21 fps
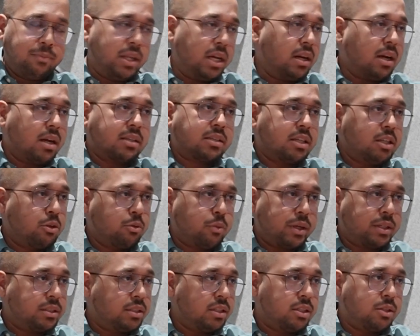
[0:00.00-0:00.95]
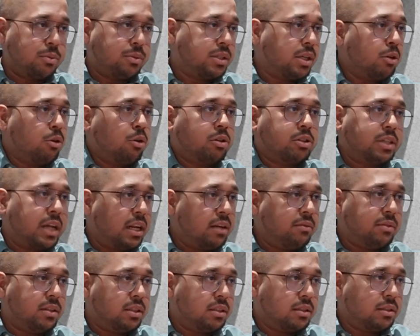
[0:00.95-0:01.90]
They are asking questions which are not
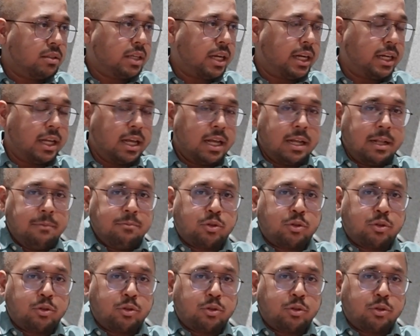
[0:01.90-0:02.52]
relevant, right?